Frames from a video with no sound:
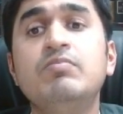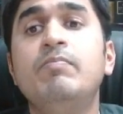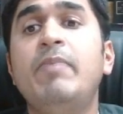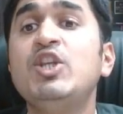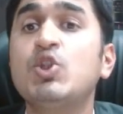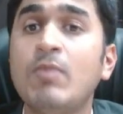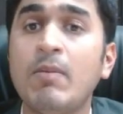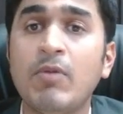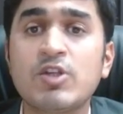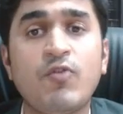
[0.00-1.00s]
bench
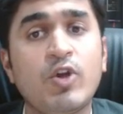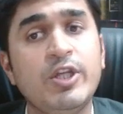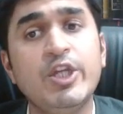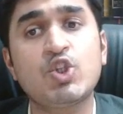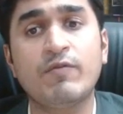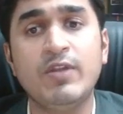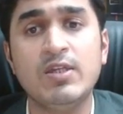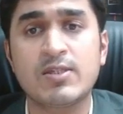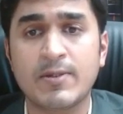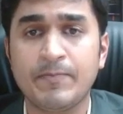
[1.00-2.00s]
members for each of these